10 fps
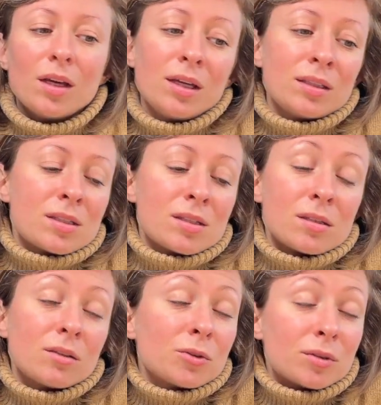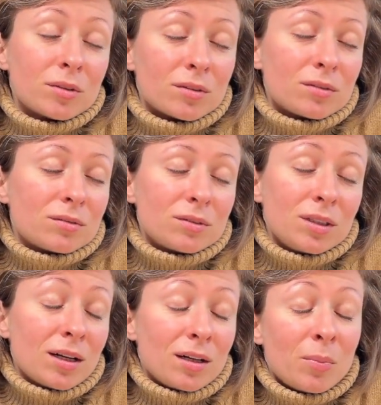it's not
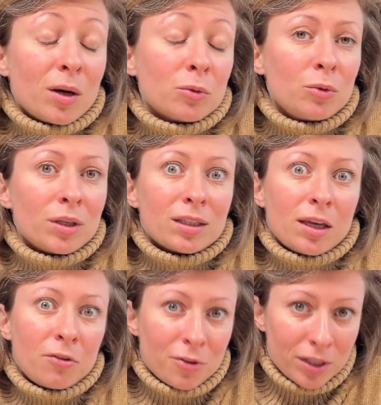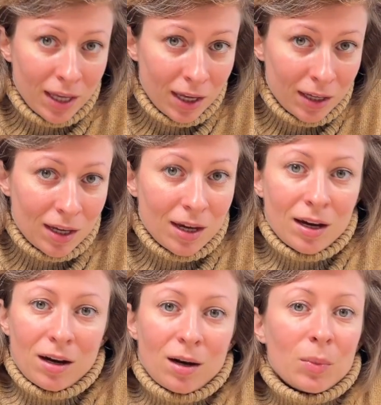about doing it every day,
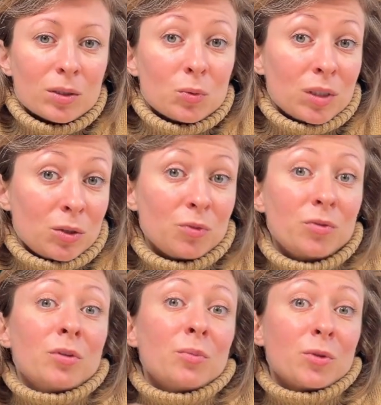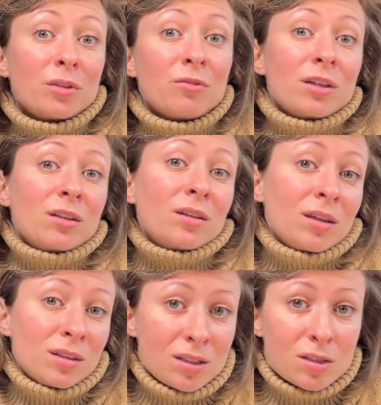but when you feel motivated
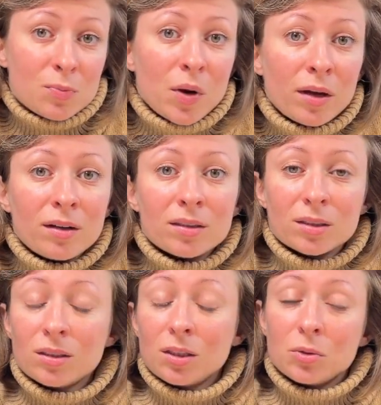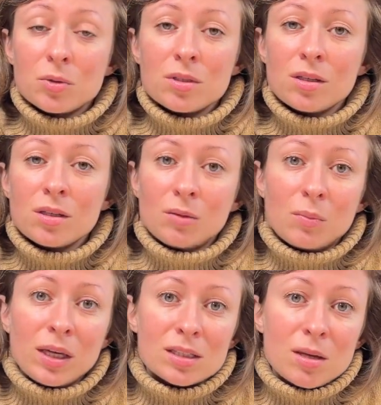and inspired, then you sit and
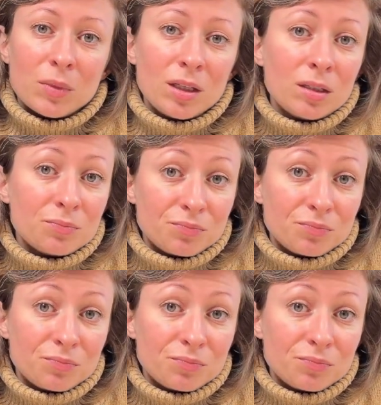make something.